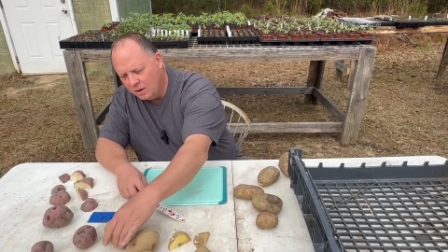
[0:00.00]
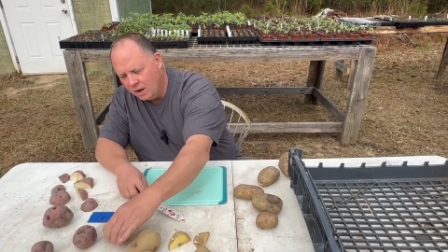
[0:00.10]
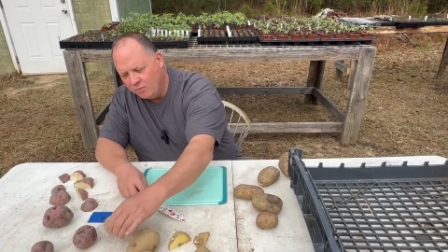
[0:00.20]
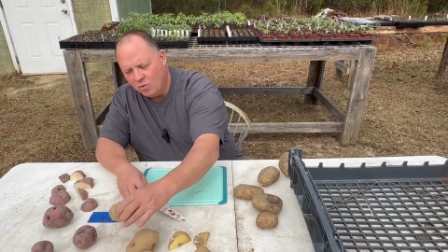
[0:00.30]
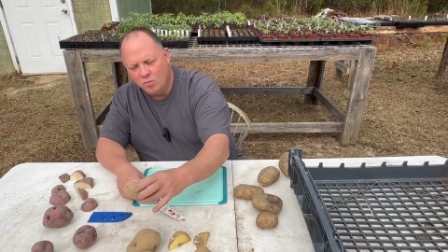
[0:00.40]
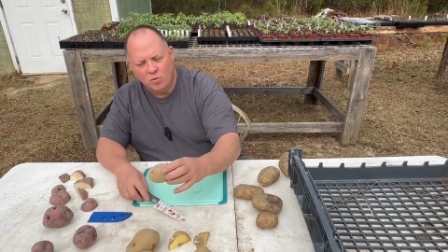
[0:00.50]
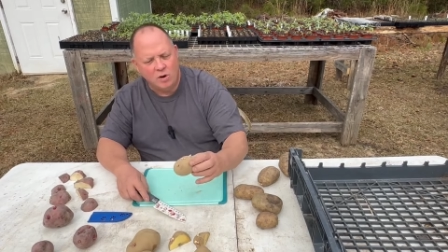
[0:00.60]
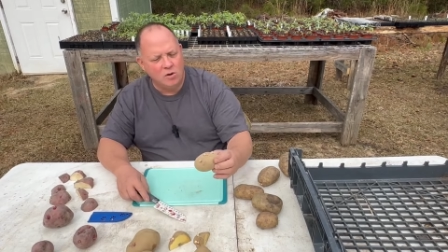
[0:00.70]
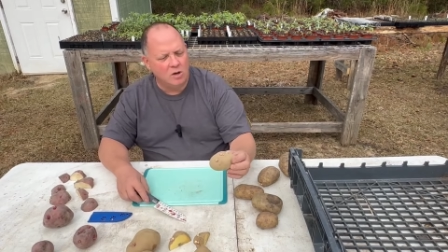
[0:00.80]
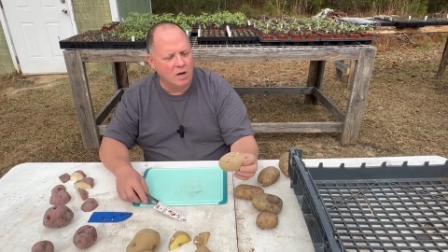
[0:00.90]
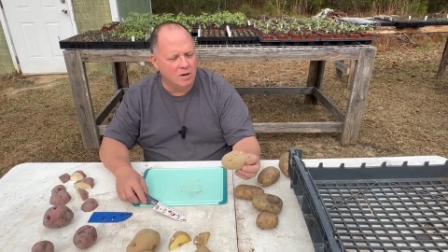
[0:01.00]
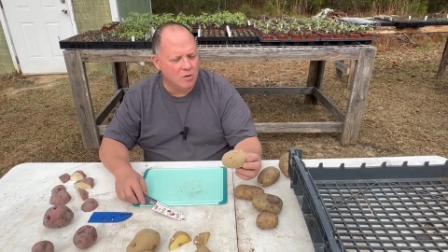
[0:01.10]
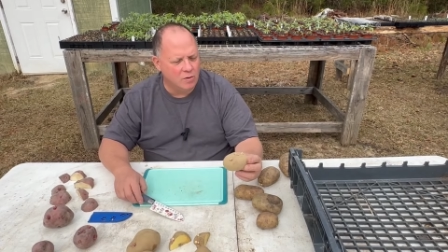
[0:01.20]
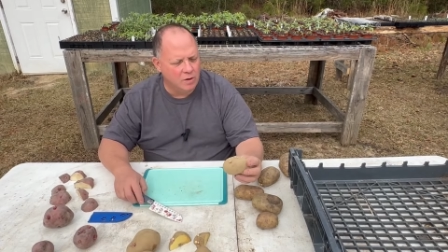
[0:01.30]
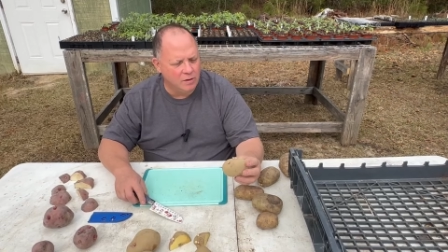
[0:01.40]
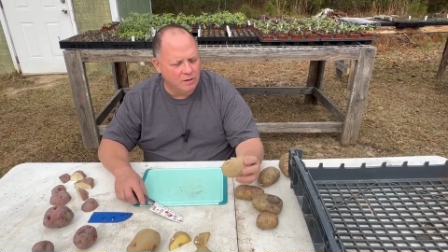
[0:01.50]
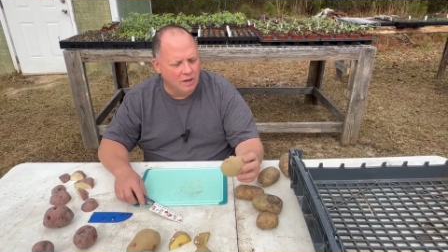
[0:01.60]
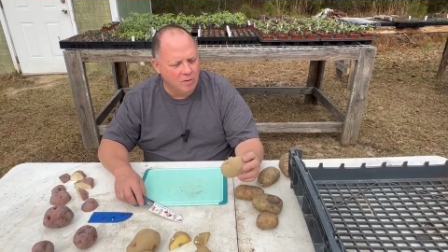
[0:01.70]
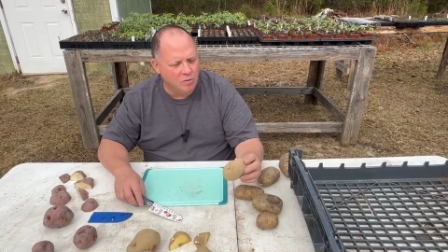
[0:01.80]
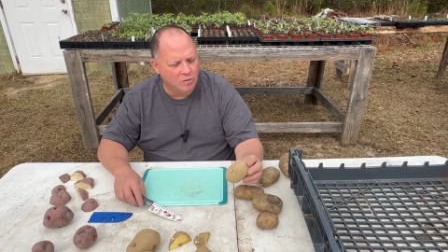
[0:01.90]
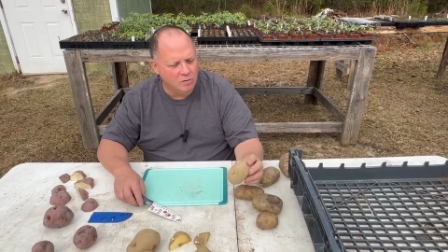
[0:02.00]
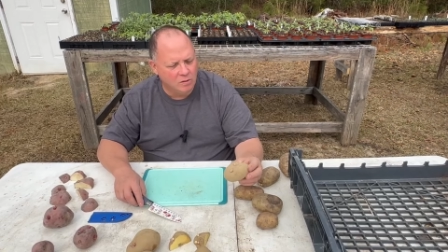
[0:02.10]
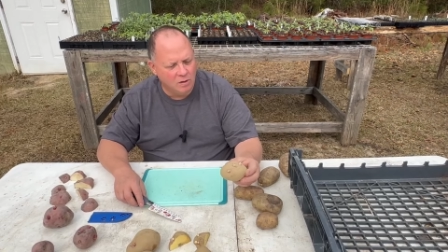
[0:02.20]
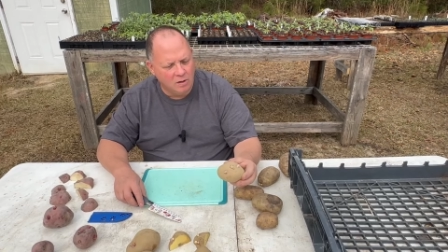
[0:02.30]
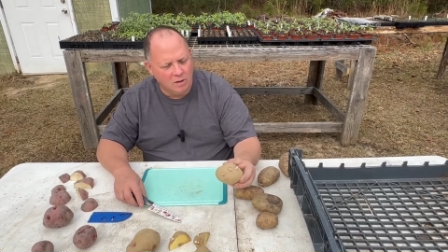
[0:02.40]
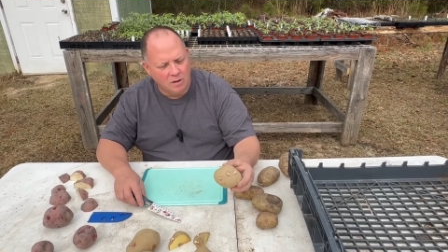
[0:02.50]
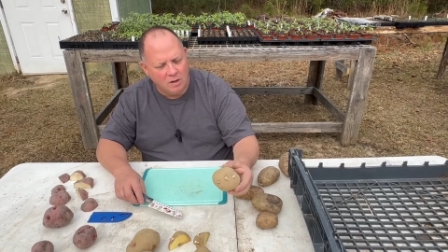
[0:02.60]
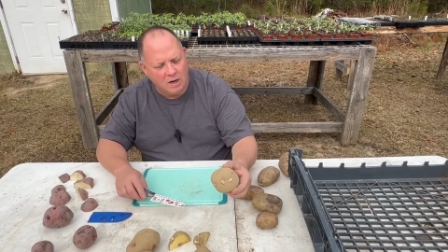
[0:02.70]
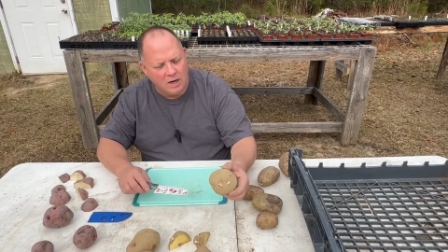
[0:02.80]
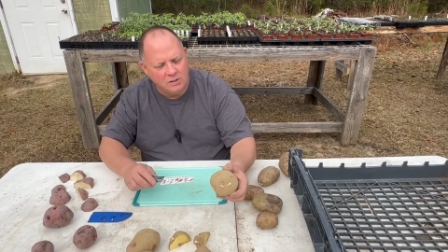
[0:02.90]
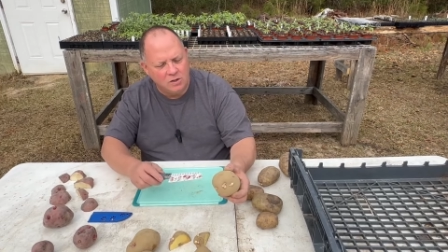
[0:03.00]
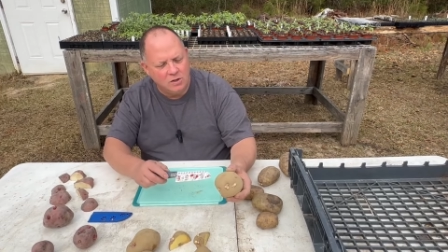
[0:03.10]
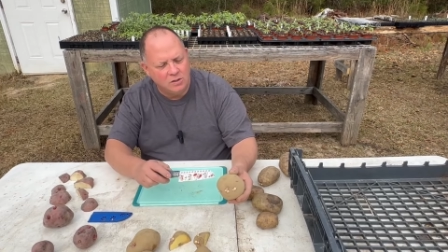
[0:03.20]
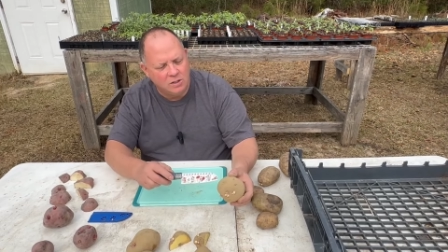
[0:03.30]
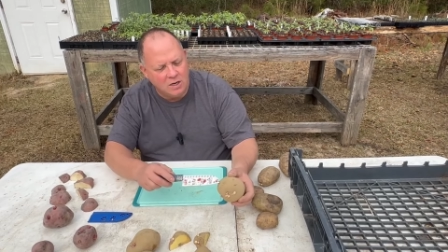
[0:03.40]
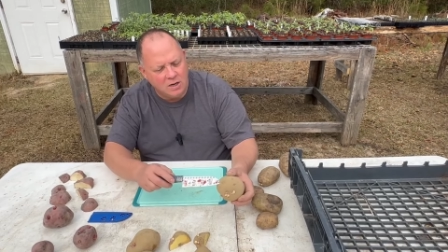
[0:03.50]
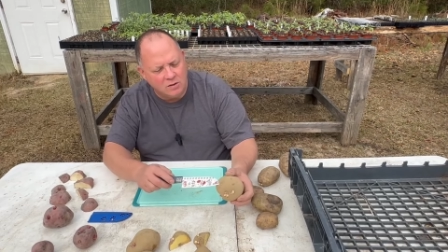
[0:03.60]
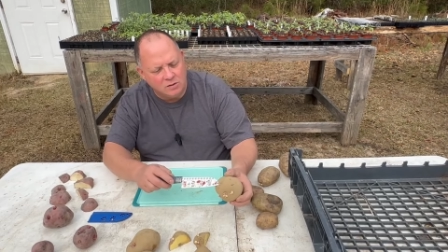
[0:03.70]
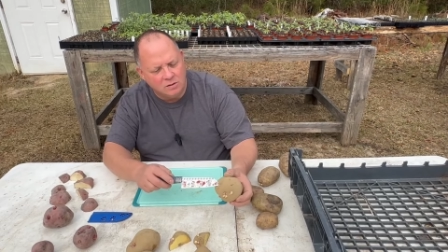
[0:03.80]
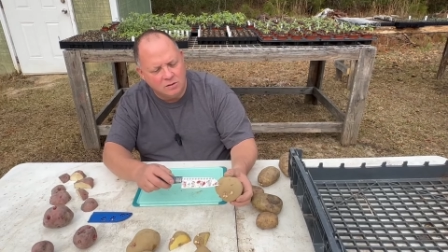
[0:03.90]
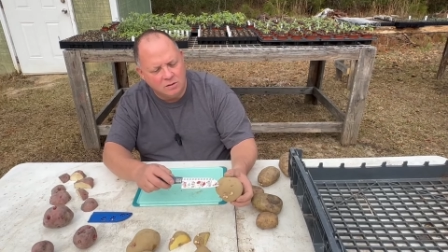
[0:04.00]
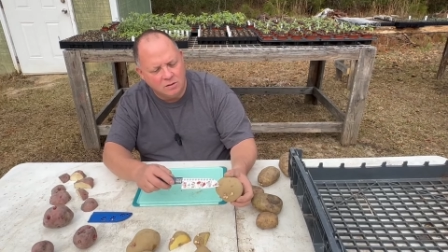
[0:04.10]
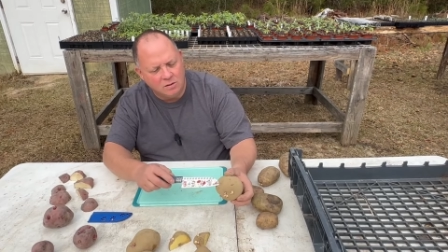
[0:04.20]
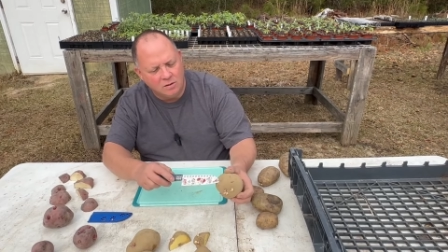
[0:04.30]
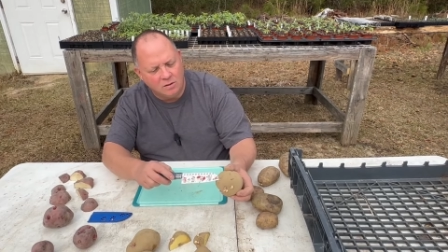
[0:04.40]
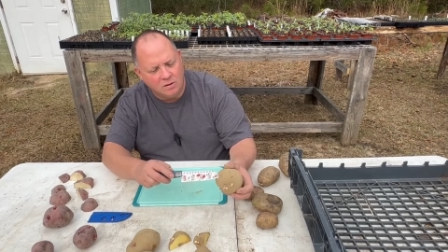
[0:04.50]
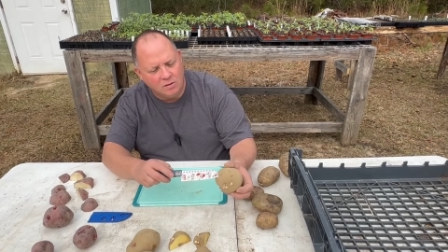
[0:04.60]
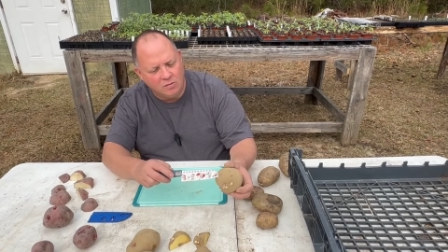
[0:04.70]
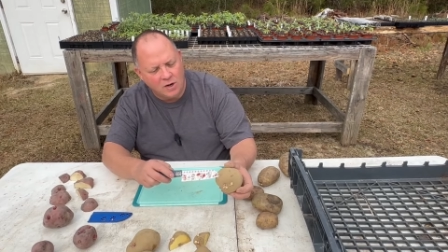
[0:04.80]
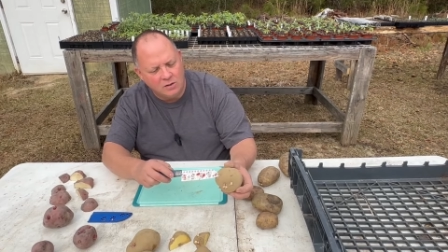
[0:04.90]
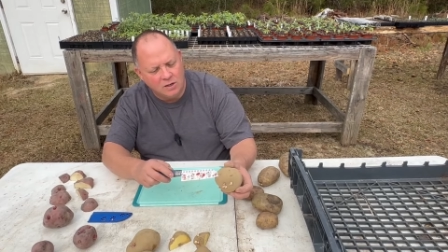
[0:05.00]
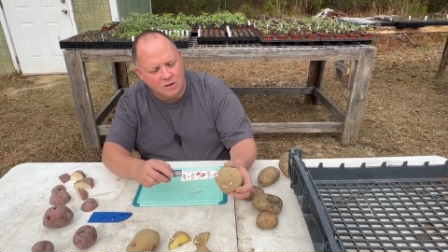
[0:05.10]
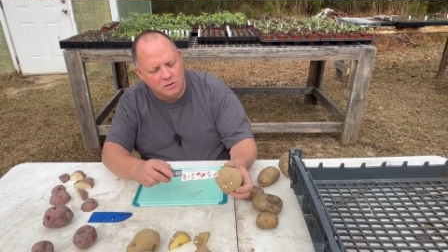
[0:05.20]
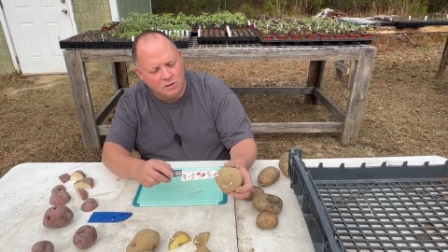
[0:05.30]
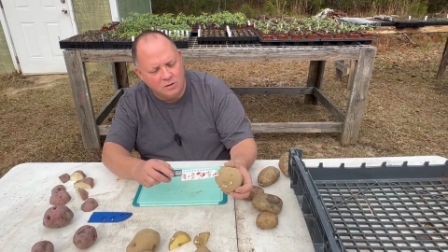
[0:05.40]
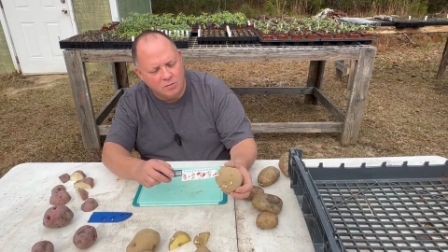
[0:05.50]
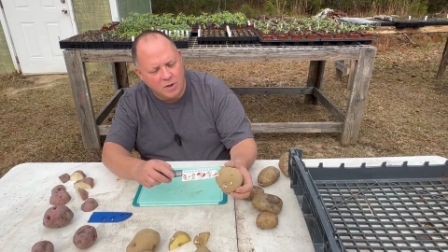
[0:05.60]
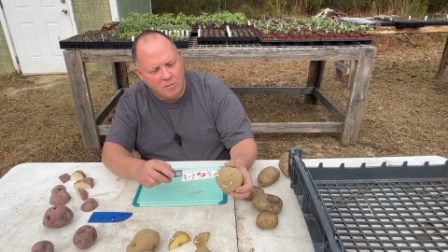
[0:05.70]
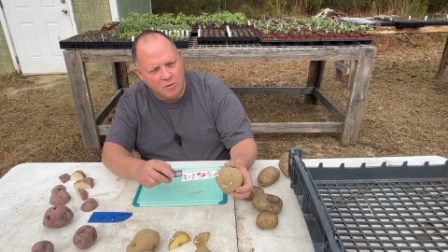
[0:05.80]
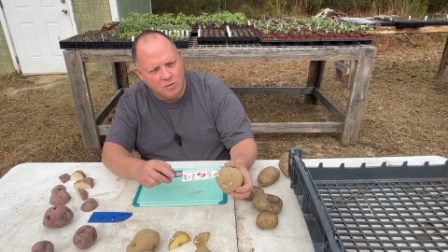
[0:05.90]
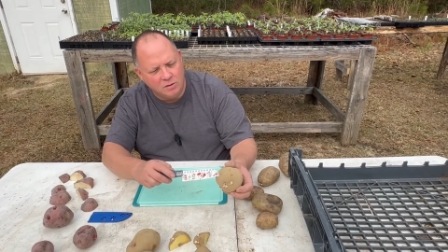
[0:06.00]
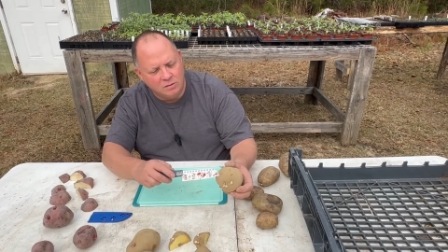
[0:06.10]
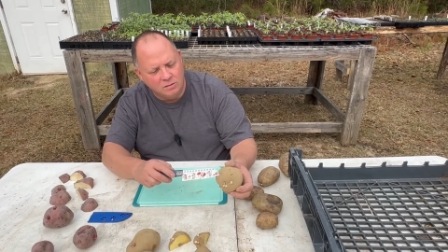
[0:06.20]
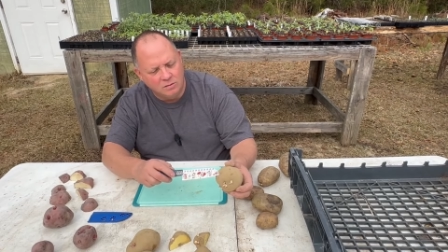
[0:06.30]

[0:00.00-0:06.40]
I have one more Yukon Gold on the table. All right, so you can see there's right there's a little baby one,